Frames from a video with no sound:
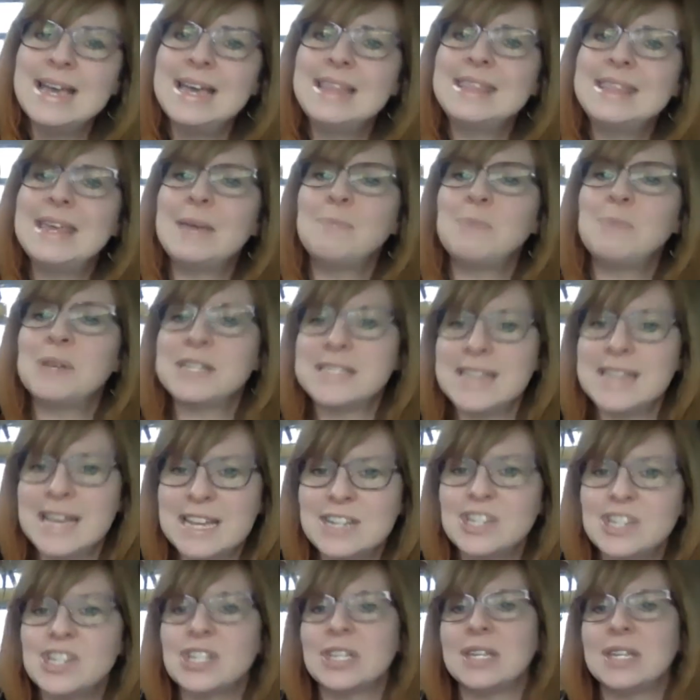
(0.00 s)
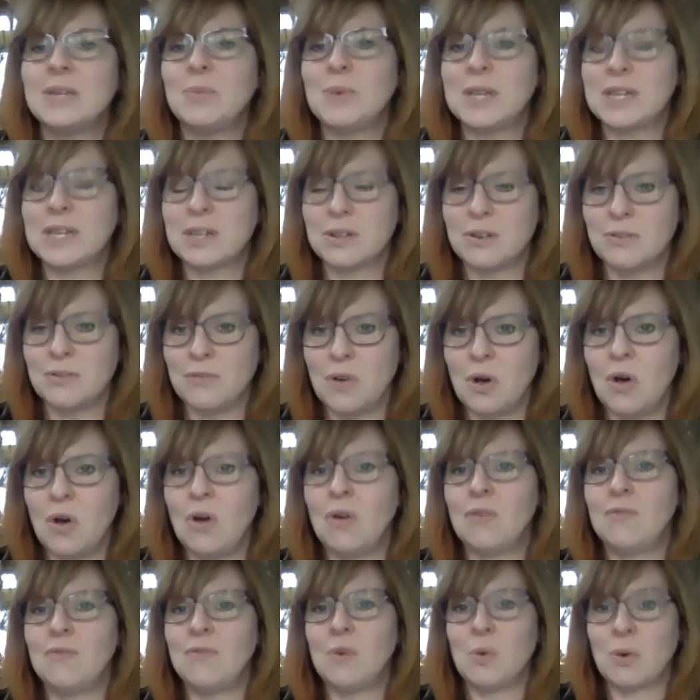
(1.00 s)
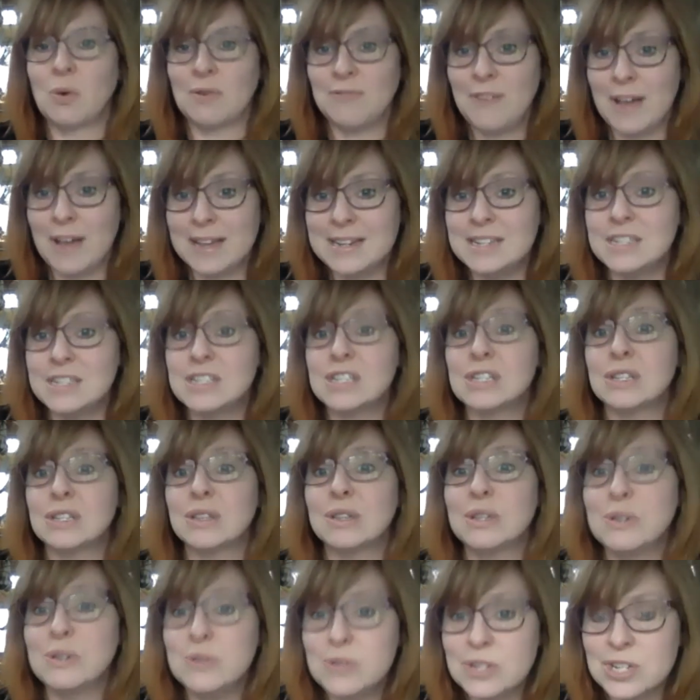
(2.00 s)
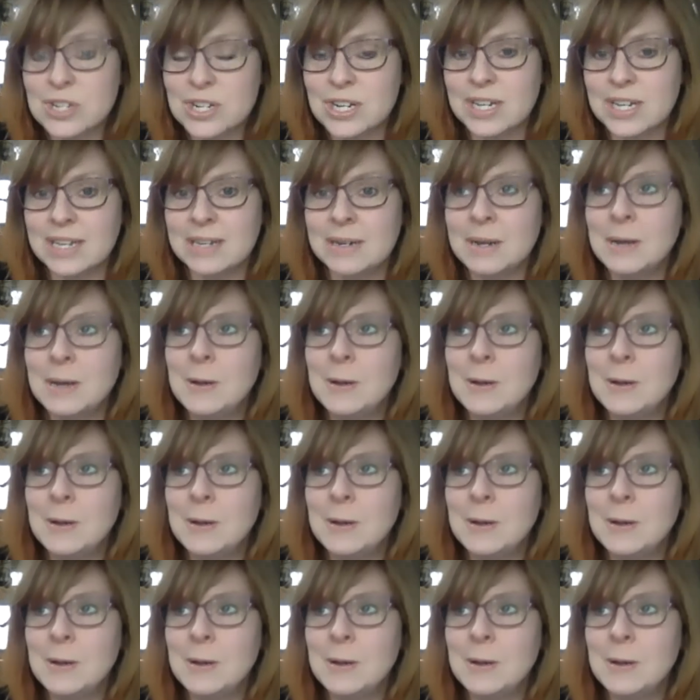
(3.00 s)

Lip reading: then potentially we could evolve or find a solution